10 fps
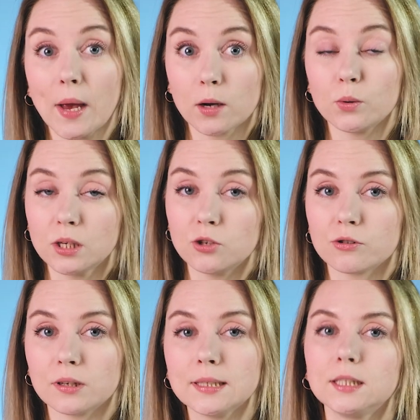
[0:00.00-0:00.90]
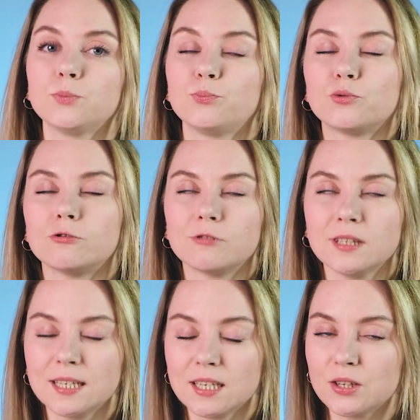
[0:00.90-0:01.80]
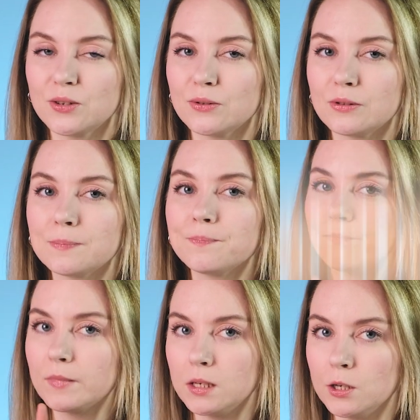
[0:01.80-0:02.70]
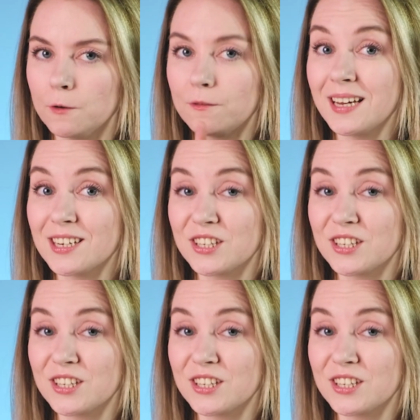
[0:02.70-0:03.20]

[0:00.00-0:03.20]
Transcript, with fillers: we are going to release pretty soon. Don't forget